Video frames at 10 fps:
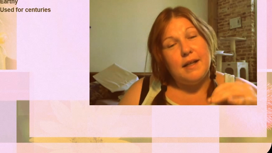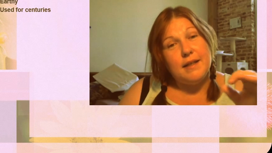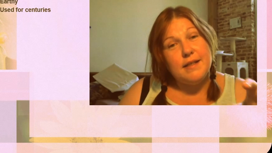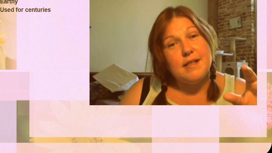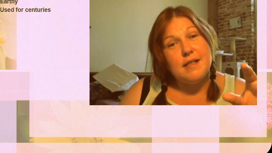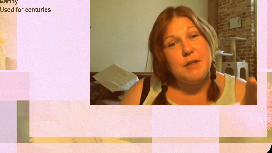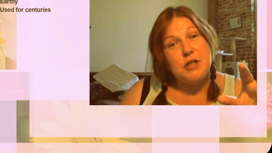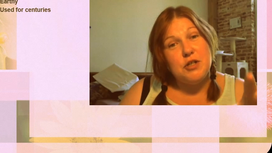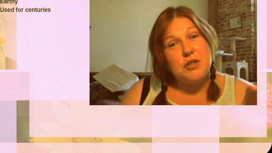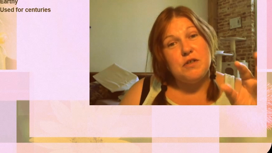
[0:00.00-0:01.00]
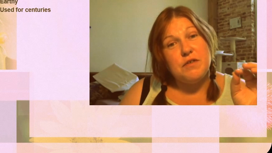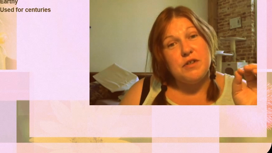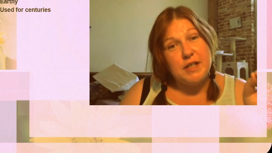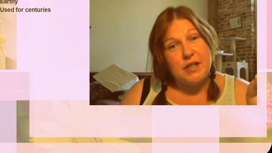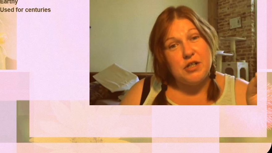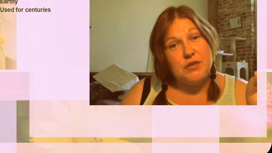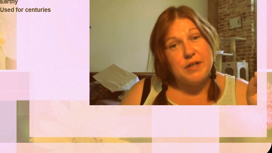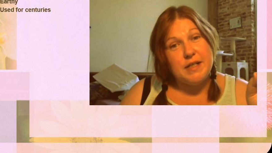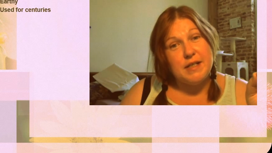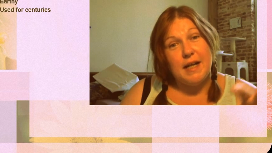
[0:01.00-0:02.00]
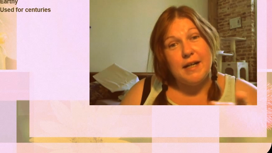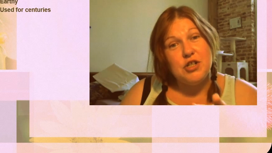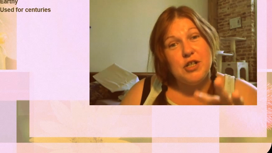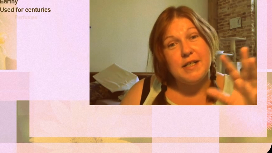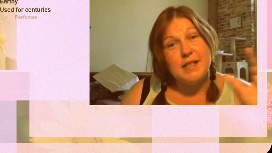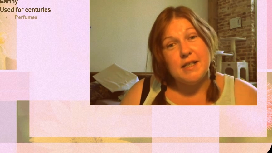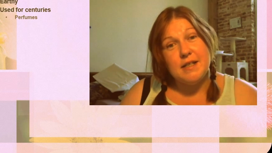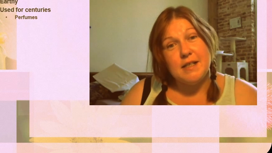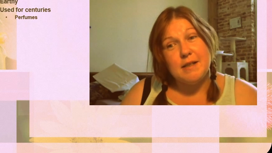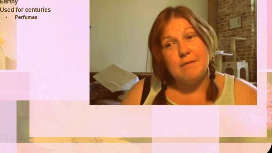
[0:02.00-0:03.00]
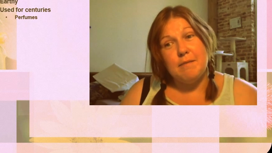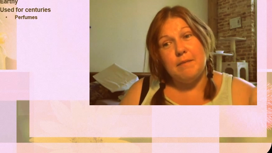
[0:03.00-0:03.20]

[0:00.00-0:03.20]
This has been used for centuries, not just in this